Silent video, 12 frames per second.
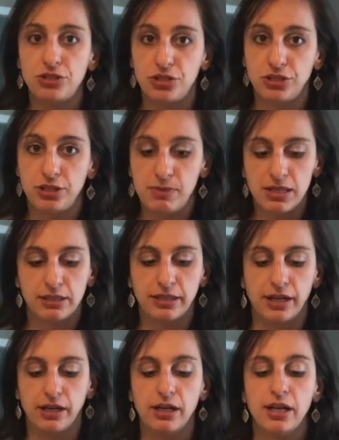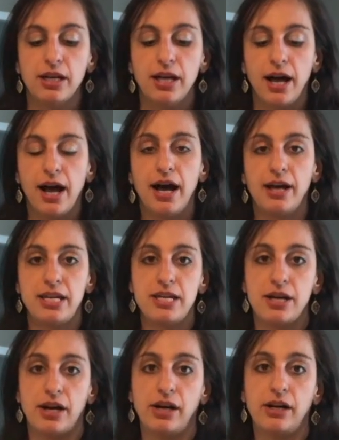just to be clear,
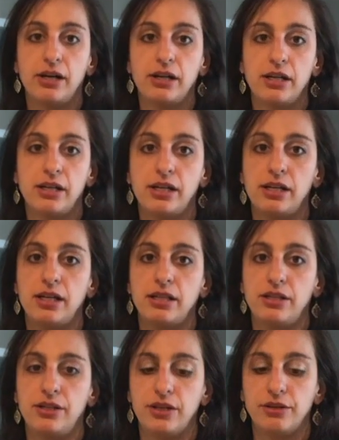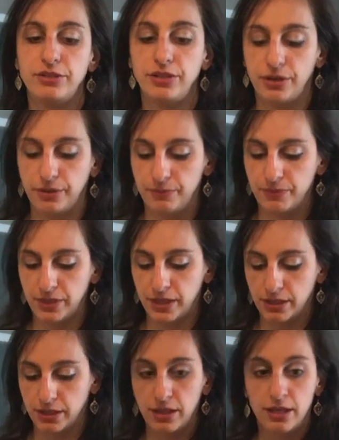here. And there you go. So,
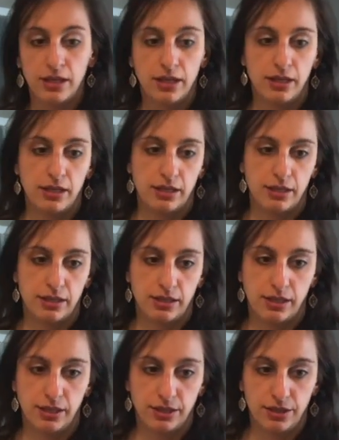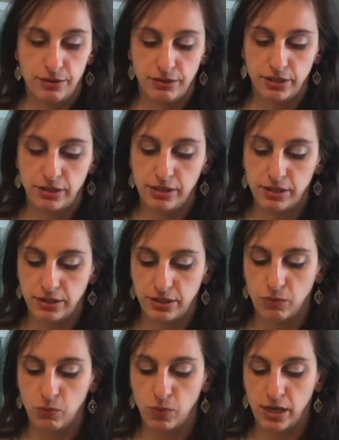and in it goes. This is
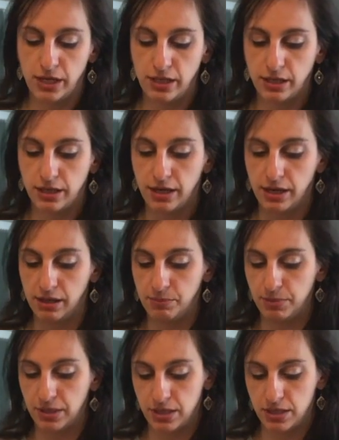1 cup